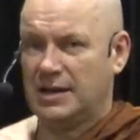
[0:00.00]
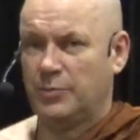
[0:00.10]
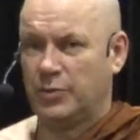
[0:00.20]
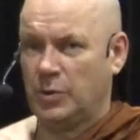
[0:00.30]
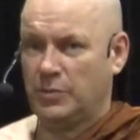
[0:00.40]

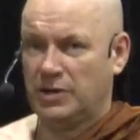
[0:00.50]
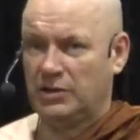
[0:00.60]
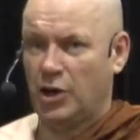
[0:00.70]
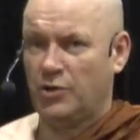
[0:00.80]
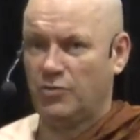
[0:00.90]

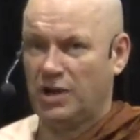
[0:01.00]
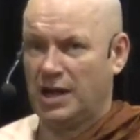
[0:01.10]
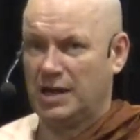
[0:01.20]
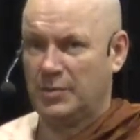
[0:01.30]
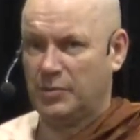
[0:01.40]
impermanent,
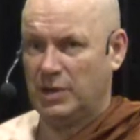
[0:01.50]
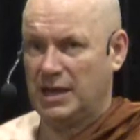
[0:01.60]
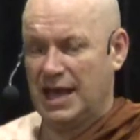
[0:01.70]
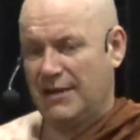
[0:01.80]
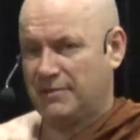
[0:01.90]
unreliable.
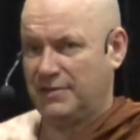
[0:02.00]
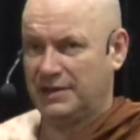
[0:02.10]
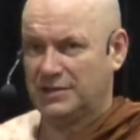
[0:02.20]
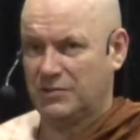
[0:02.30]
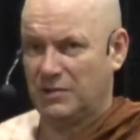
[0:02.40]

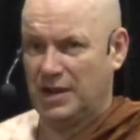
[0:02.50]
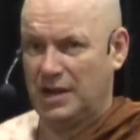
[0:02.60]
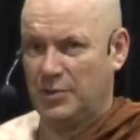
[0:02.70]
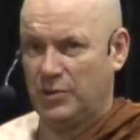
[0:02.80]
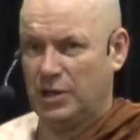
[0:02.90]
Everything is
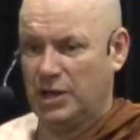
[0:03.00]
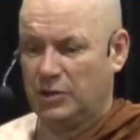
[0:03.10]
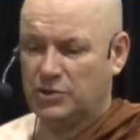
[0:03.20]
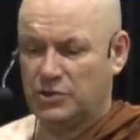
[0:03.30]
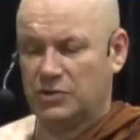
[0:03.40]
unreliable.
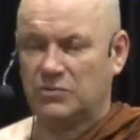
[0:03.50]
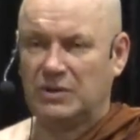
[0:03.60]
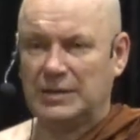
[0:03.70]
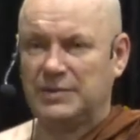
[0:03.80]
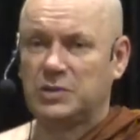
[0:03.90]
You shouldn't
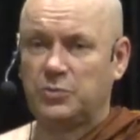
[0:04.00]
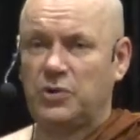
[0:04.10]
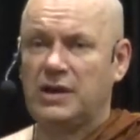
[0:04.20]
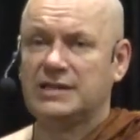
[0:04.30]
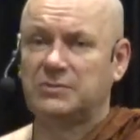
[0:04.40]
really be
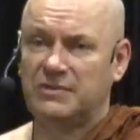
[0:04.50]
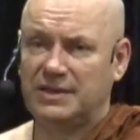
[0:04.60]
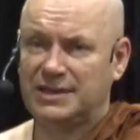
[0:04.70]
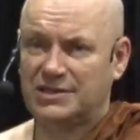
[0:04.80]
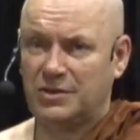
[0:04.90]
surprised when
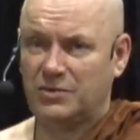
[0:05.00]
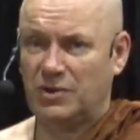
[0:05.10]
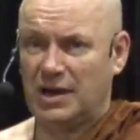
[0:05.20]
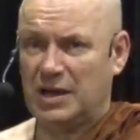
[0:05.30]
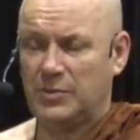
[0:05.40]
things are so
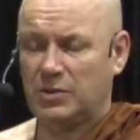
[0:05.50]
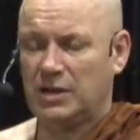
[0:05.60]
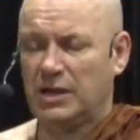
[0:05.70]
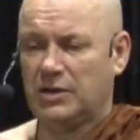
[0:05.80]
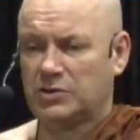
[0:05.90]
unreliable.
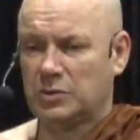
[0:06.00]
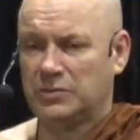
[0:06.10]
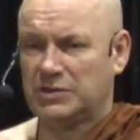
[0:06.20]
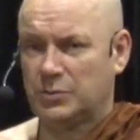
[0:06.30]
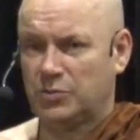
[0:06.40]
You shouldn't
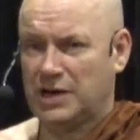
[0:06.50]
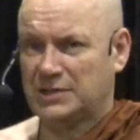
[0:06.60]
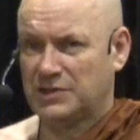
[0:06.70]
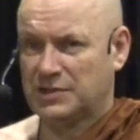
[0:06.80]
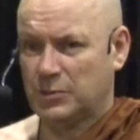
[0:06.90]
be
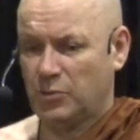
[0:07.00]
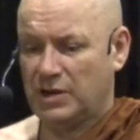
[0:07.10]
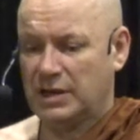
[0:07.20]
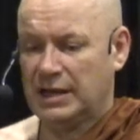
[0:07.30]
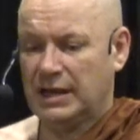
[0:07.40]
surprised when
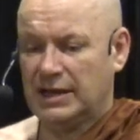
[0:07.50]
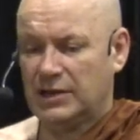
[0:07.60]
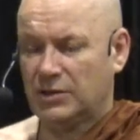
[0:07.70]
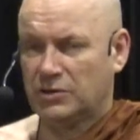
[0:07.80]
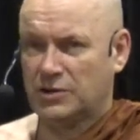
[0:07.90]
someone
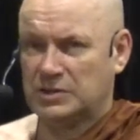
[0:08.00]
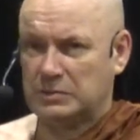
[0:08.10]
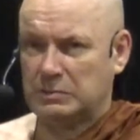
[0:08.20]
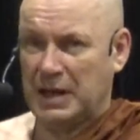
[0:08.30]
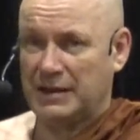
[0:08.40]
you know, does
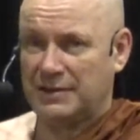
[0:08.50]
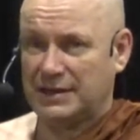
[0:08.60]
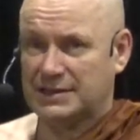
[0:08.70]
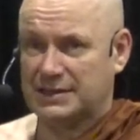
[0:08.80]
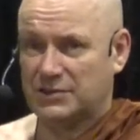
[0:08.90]
bad
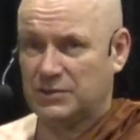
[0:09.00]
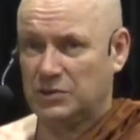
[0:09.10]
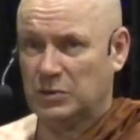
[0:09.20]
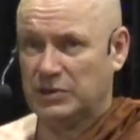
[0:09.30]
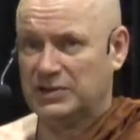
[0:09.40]
things to
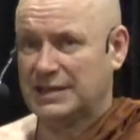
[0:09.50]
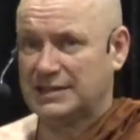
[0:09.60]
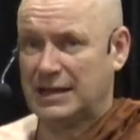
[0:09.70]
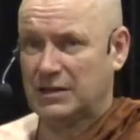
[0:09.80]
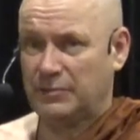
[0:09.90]
you, because that's
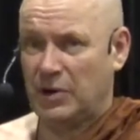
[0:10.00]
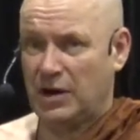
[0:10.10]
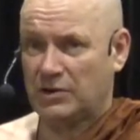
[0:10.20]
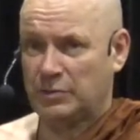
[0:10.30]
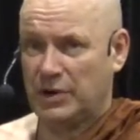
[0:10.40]
kind of
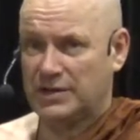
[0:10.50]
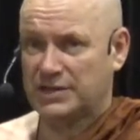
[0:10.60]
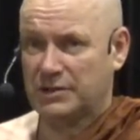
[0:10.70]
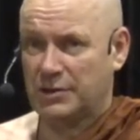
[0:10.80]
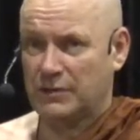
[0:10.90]
part and
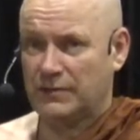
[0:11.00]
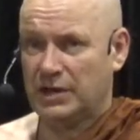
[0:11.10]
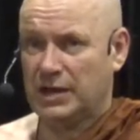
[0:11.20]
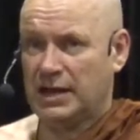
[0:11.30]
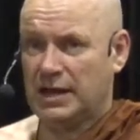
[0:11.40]
parcel of,
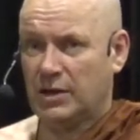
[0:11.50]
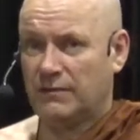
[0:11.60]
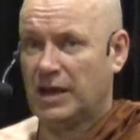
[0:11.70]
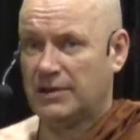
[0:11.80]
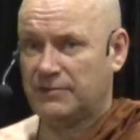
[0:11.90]

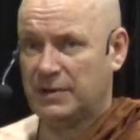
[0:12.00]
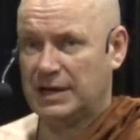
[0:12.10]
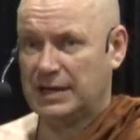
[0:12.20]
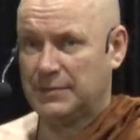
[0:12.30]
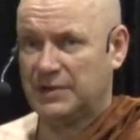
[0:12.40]
of life,
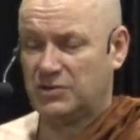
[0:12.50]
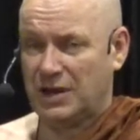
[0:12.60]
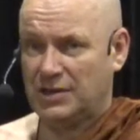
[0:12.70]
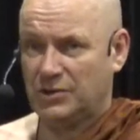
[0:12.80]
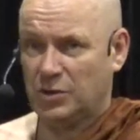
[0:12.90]
really. They
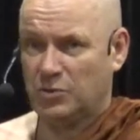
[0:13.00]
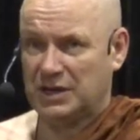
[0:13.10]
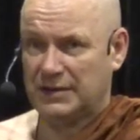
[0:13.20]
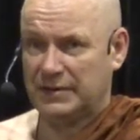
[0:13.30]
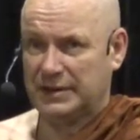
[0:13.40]
betray you or
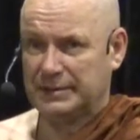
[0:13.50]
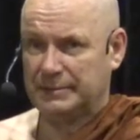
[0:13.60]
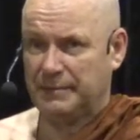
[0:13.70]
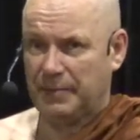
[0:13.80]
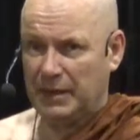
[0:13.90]
whatever.
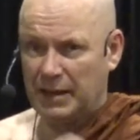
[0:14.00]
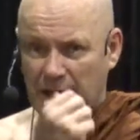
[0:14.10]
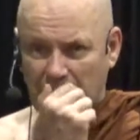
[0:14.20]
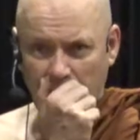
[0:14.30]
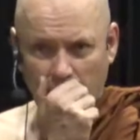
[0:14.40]

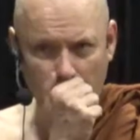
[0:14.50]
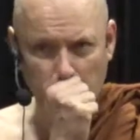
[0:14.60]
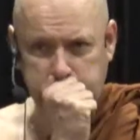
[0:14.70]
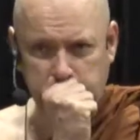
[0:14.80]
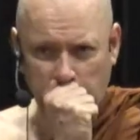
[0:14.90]

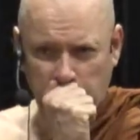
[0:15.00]
Yeah?